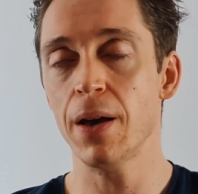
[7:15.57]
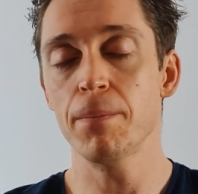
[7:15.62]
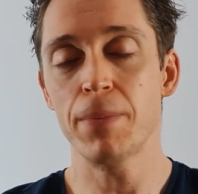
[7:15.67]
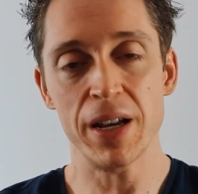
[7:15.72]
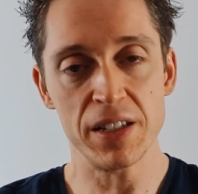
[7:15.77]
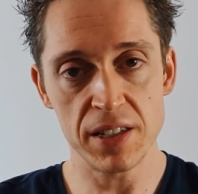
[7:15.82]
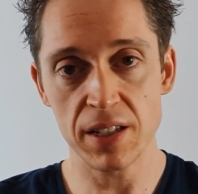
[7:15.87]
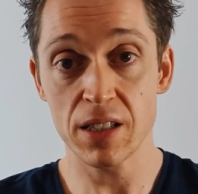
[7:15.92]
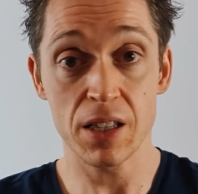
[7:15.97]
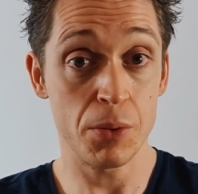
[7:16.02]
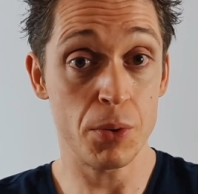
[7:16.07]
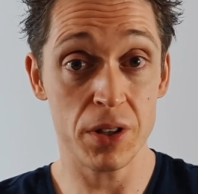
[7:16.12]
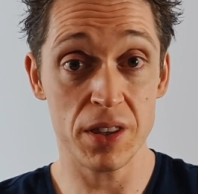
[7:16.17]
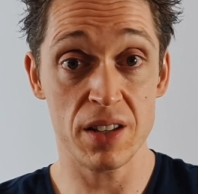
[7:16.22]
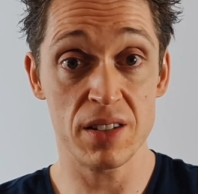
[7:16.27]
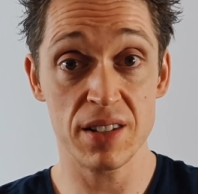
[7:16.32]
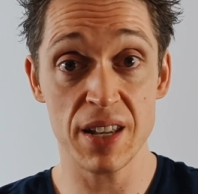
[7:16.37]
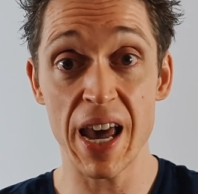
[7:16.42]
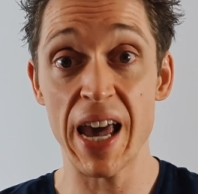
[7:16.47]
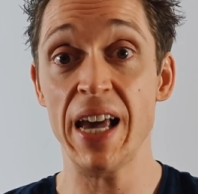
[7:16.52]
Basically what they're
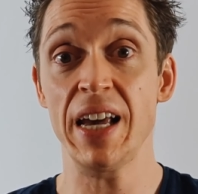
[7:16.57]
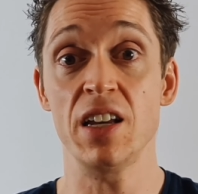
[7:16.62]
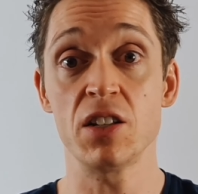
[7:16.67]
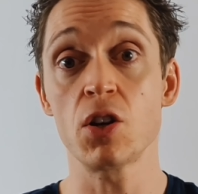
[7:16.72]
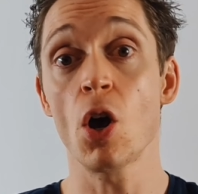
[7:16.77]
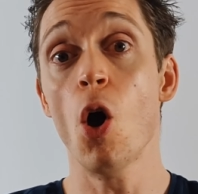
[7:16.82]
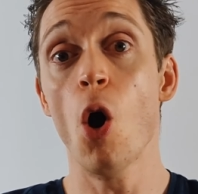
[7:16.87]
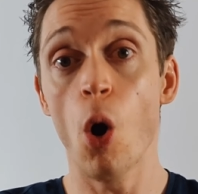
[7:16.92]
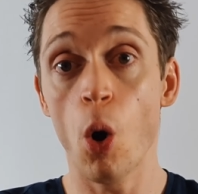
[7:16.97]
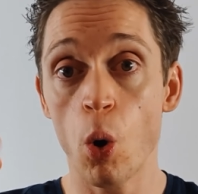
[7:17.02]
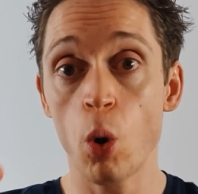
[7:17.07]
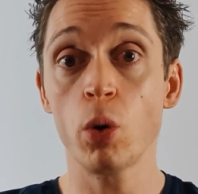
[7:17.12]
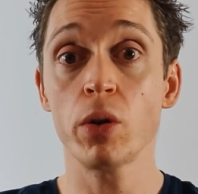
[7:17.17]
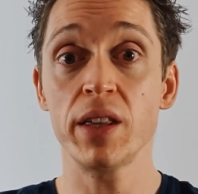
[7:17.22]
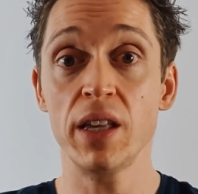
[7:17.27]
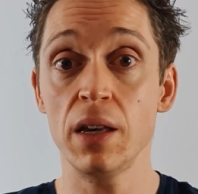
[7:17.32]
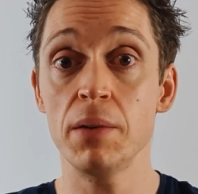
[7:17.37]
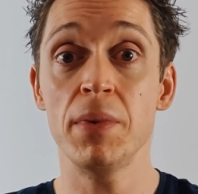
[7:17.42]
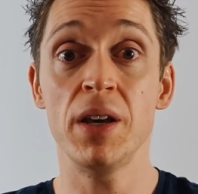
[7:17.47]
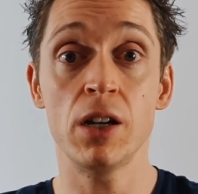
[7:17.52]
saying is all
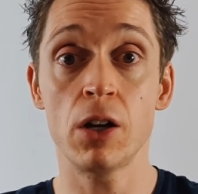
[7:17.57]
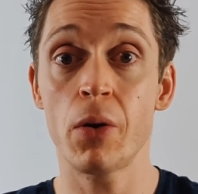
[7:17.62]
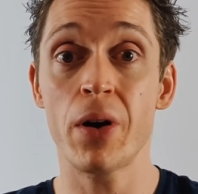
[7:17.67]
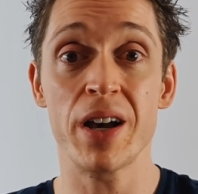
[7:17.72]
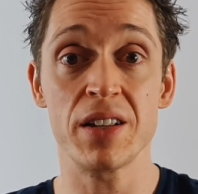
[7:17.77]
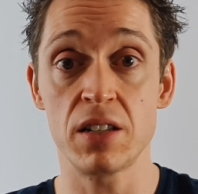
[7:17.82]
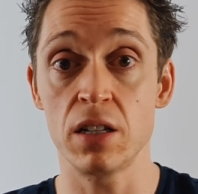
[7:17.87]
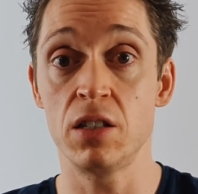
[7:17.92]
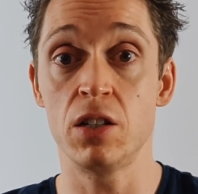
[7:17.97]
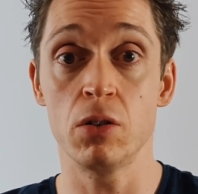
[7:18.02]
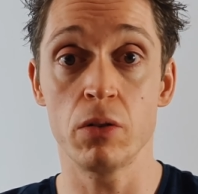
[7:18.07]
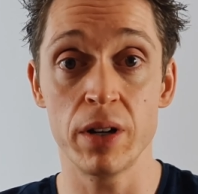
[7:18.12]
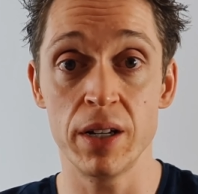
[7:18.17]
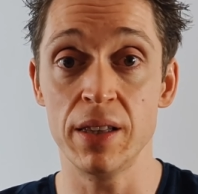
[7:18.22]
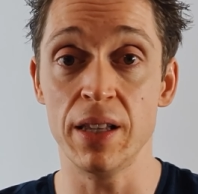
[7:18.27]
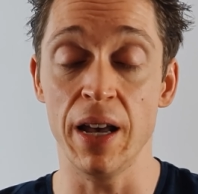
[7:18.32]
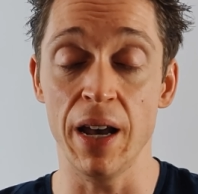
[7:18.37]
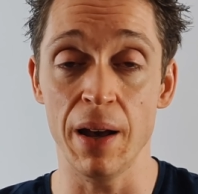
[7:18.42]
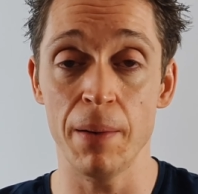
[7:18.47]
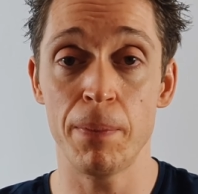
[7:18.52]
the amino acids are in
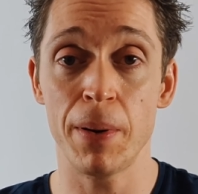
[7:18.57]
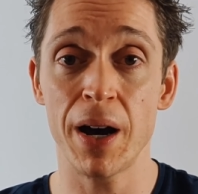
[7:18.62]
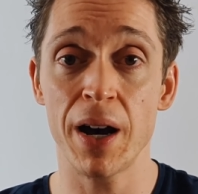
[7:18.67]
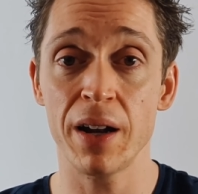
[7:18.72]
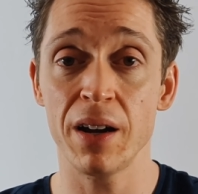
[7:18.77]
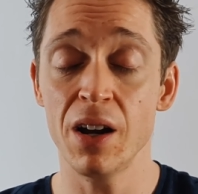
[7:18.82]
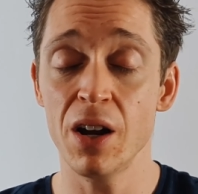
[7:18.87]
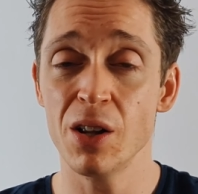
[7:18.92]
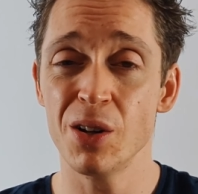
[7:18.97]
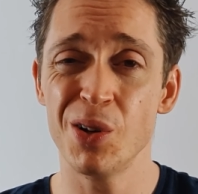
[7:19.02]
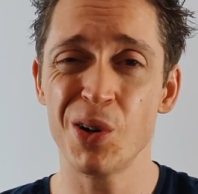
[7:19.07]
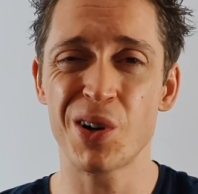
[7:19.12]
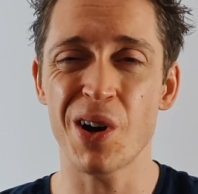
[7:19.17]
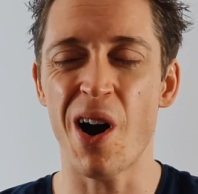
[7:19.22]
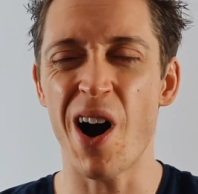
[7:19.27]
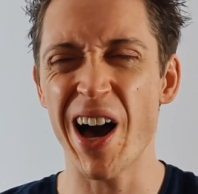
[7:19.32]
there, but look,